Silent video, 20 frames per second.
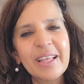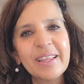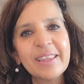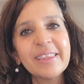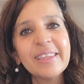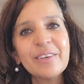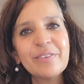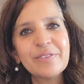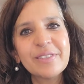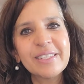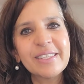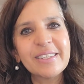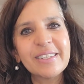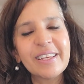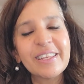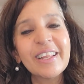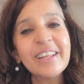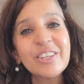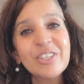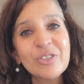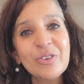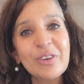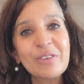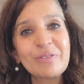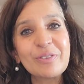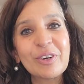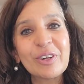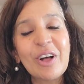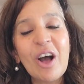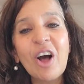lifted and
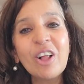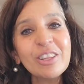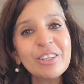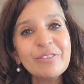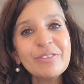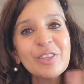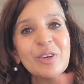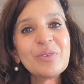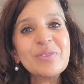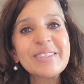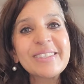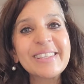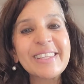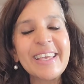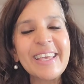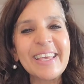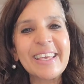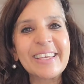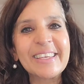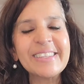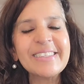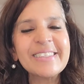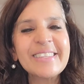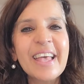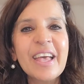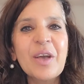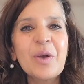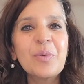joyful. All of those things,